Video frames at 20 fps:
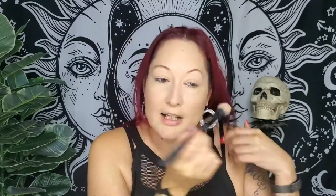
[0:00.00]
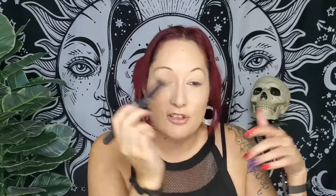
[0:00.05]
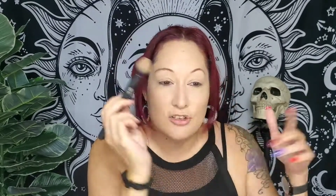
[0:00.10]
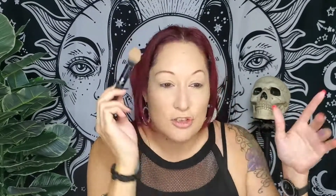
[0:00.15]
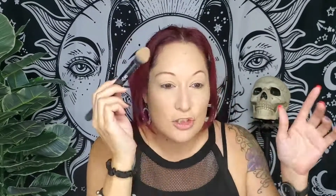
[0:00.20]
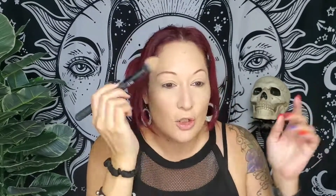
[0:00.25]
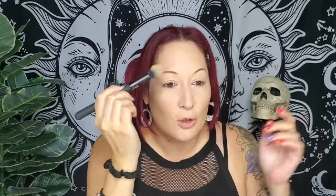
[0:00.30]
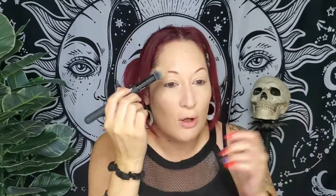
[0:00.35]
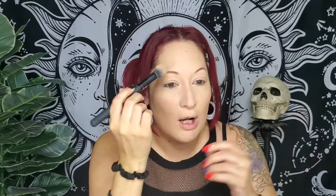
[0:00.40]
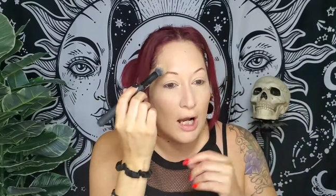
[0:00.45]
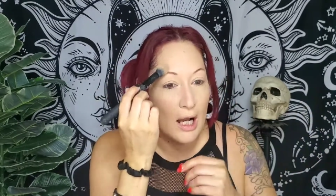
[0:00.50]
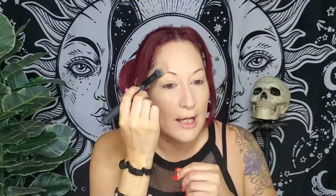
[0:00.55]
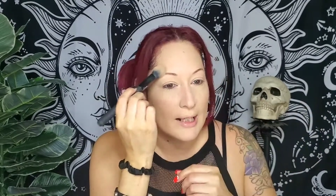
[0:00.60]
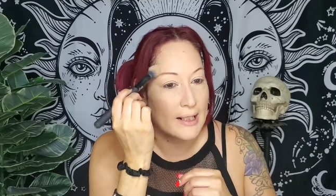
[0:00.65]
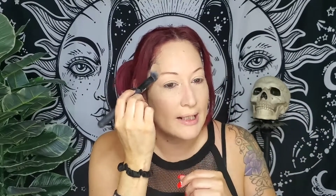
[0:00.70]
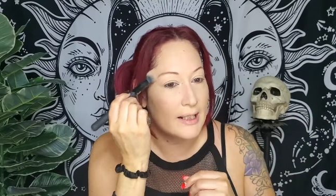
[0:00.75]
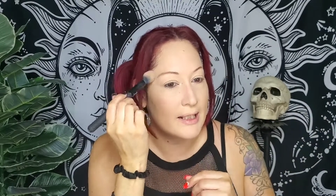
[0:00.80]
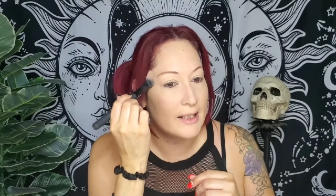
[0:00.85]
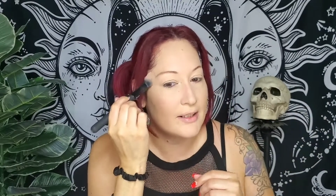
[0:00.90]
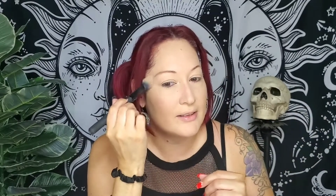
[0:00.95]
So hot
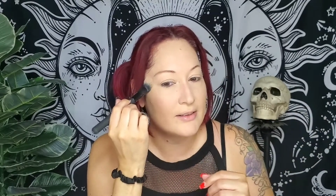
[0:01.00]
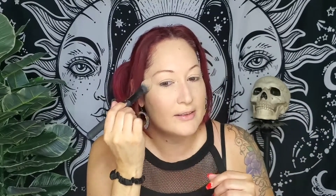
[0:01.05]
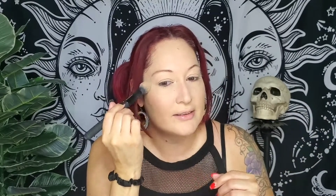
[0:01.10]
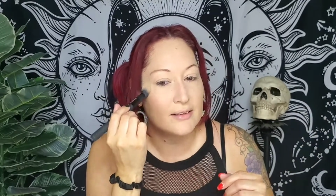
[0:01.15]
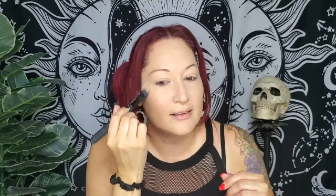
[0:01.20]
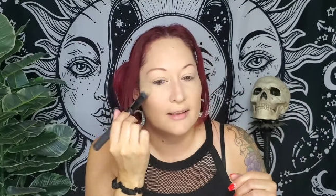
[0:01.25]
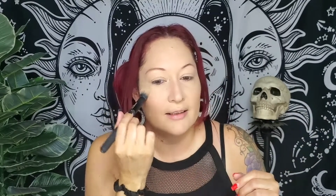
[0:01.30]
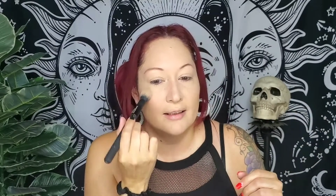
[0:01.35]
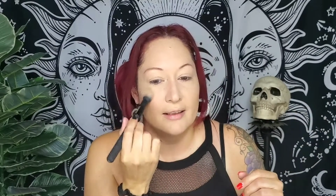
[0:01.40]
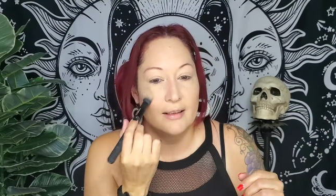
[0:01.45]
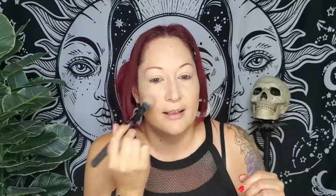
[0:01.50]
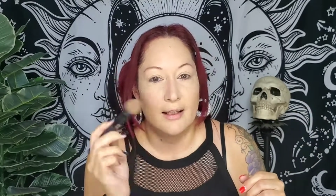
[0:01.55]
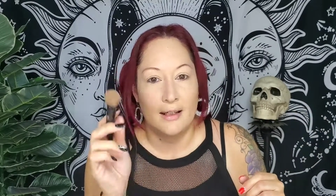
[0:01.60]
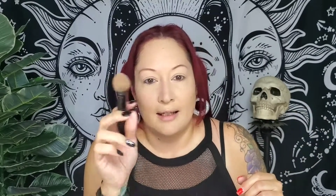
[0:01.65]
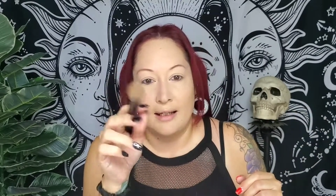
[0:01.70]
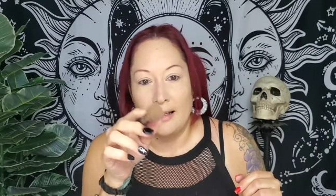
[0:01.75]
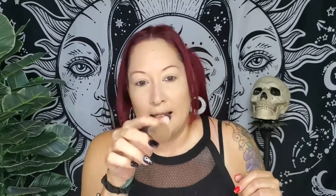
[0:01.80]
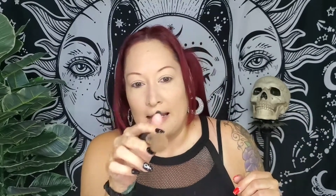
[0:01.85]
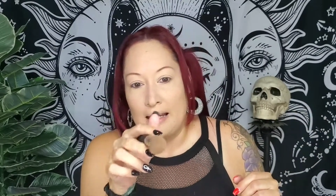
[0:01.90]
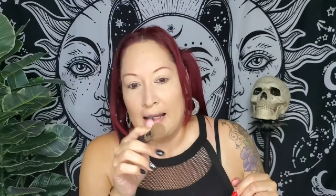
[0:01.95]
in here
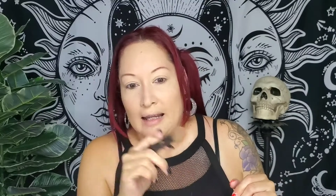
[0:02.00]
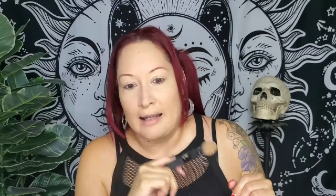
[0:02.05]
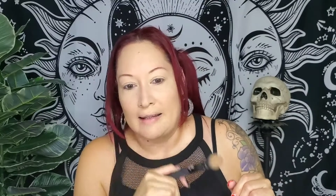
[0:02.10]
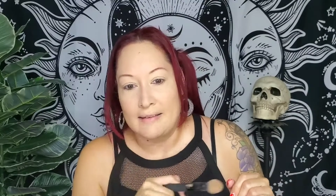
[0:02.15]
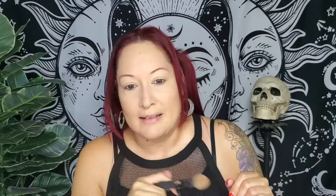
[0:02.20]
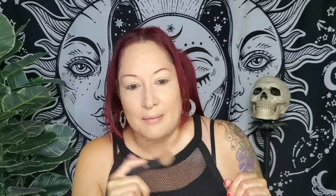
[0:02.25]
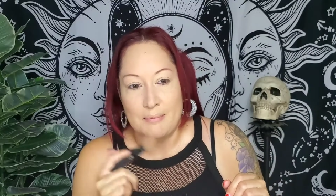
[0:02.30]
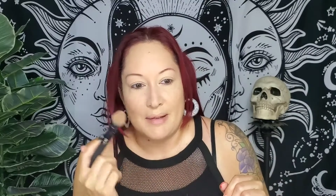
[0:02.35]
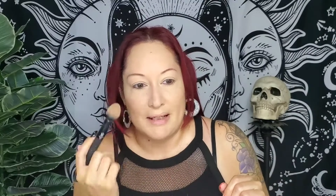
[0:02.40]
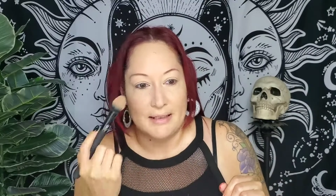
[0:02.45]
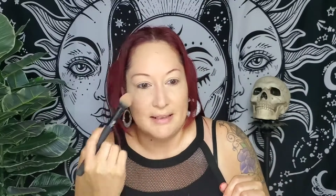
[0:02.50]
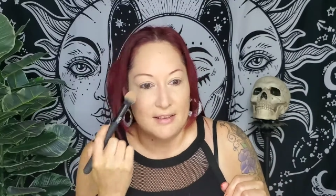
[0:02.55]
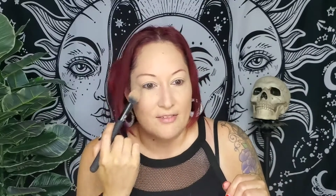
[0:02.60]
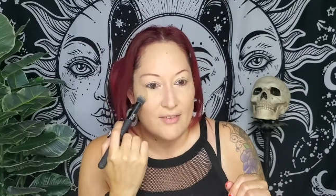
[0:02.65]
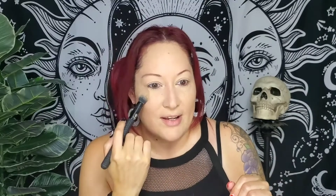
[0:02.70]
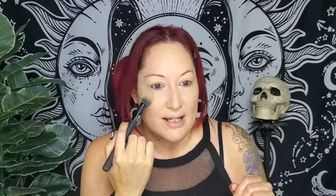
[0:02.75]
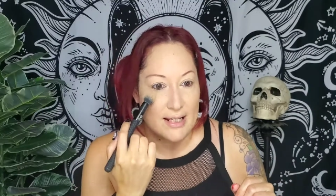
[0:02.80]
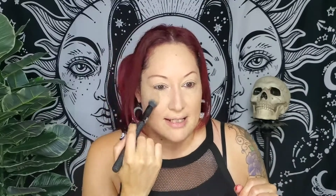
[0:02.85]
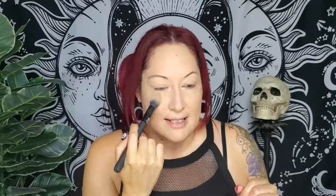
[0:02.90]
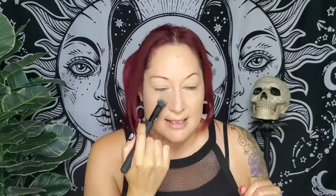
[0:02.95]
that my
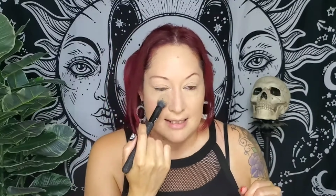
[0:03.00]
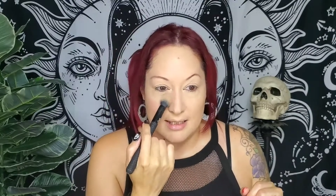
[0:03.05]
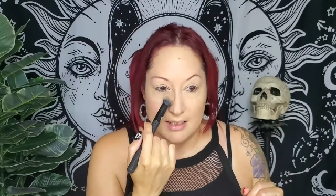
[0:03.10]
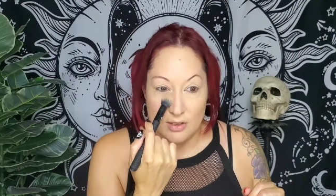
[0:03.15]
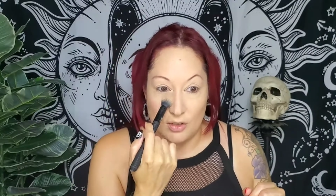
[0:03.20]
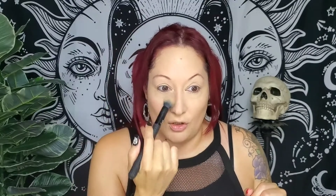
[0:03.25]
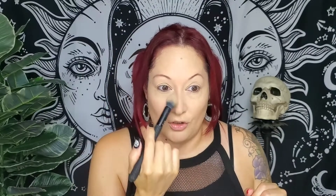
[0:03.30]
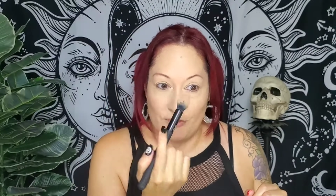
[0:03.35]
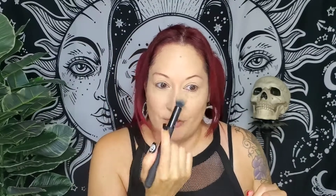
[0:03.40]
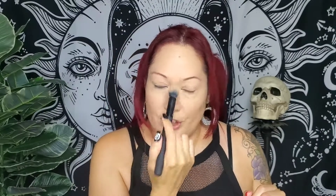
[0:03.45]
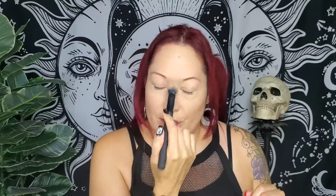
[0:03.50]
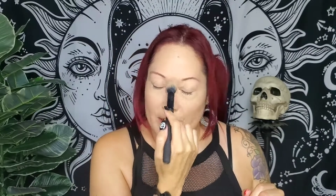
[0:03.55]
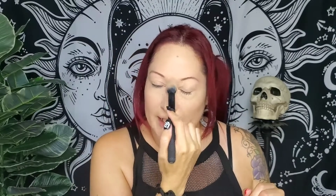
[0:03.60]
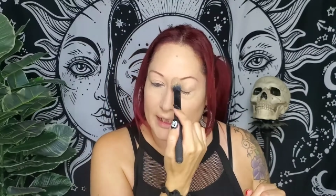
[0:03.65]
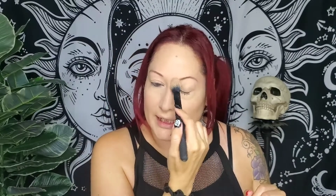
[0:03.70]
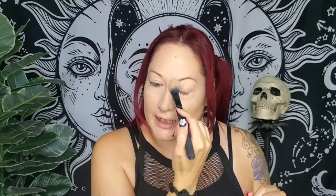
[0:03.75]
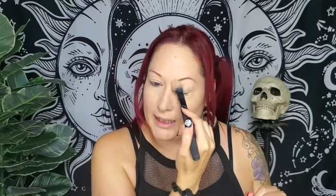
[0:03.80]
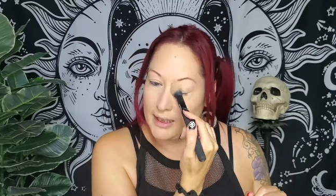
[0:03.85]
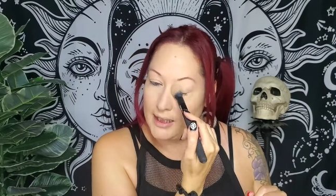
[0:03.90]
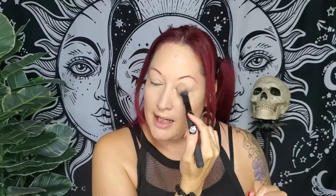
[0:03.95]
device is
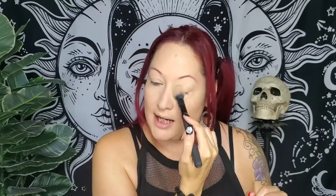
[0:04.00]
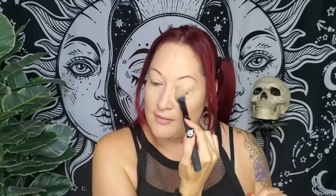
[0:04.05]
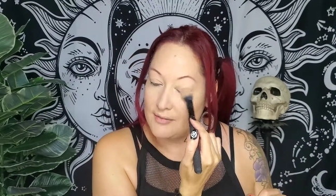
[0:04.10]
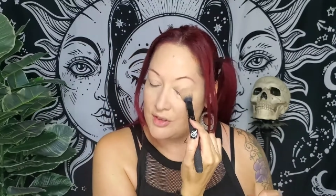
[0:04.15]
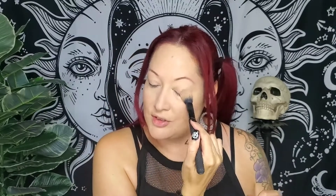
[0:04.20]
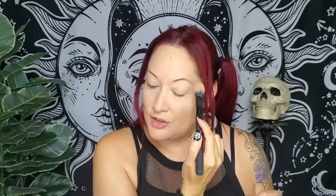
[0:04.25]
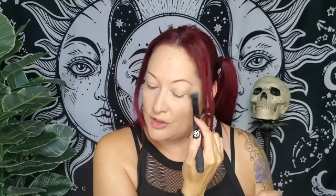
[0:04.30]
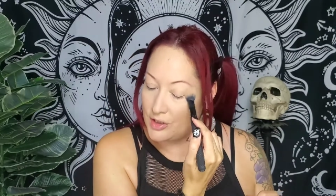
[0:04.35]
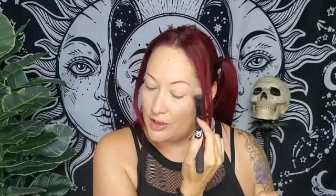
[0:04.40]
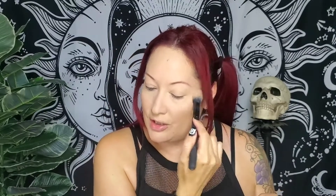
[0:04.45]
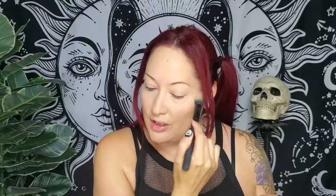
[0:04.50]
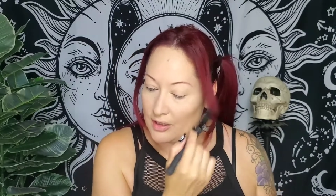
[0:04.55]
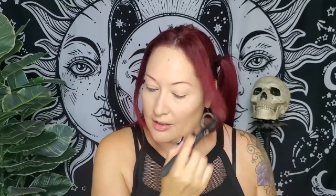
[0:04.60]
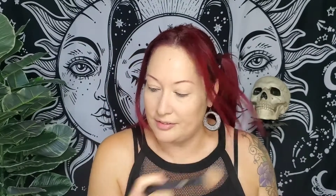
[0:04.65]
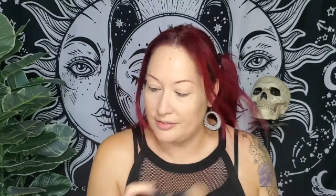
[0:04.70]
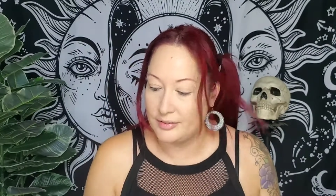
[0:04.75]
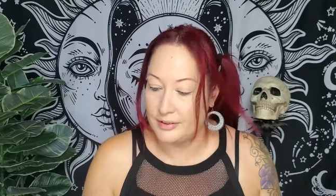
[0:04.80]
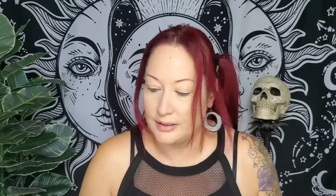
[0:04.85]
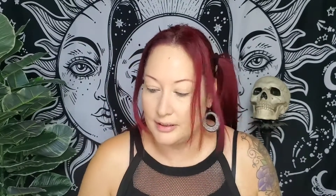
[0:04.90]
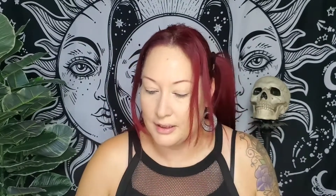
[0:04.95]
overheating. I have to turn it
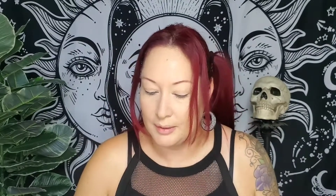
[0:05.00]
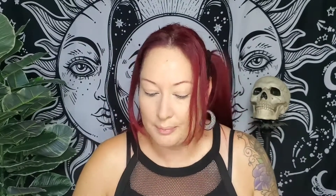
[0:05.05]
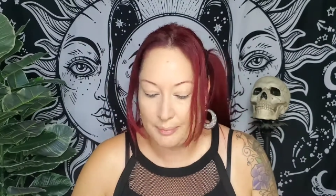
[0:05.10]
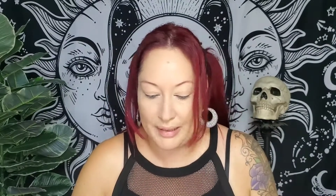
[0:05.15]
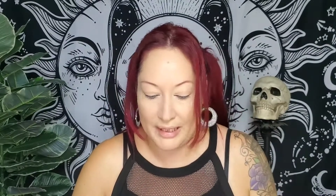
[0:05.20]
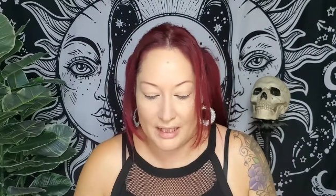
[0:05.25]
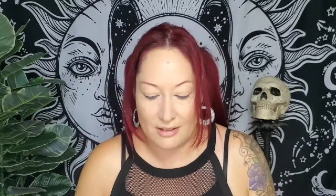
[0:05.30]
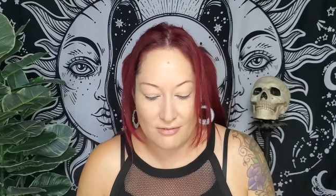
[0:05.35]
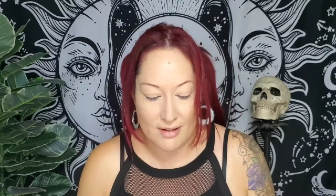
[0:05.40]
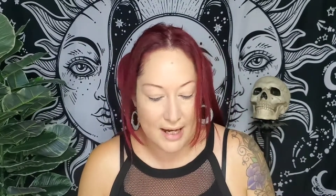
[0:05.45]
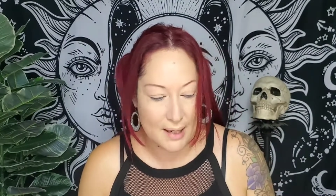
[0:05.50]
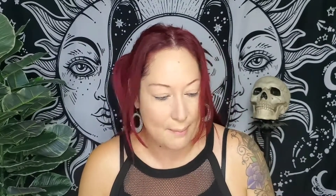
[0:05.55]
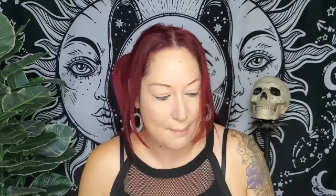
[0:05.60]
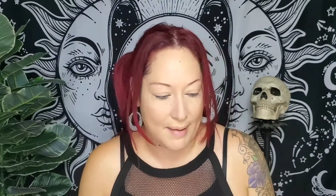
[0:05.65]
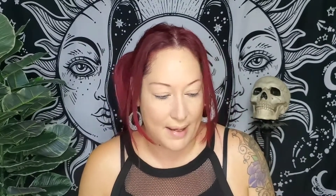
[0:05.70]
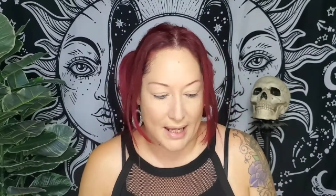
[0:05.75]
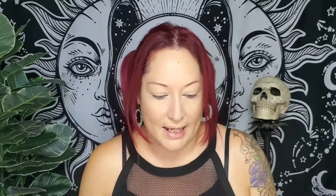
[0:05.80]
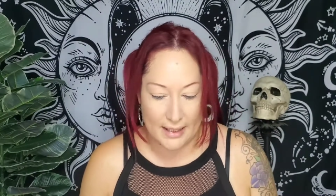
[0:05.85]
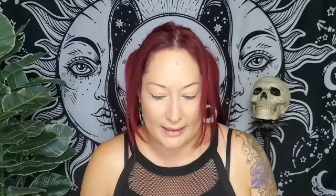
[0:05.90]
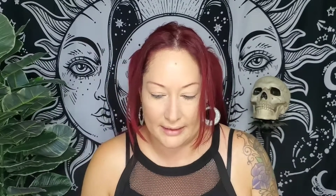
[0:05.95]
off. Be right
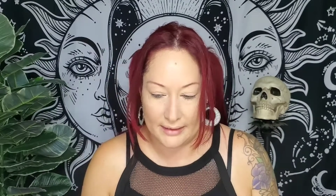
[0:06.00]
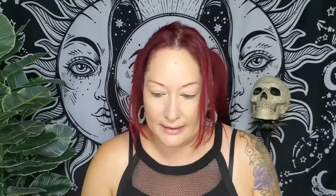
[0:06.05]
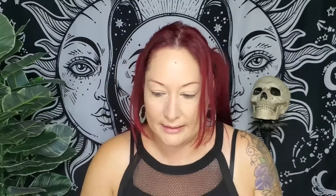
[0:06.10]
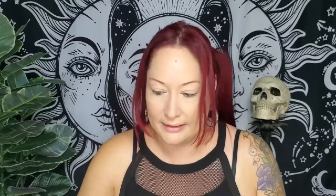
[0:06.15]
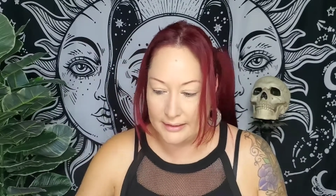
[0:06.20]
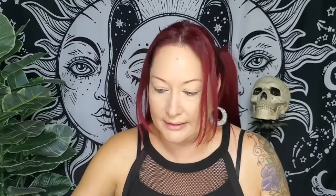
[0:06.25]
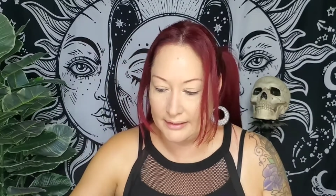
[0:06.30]
back.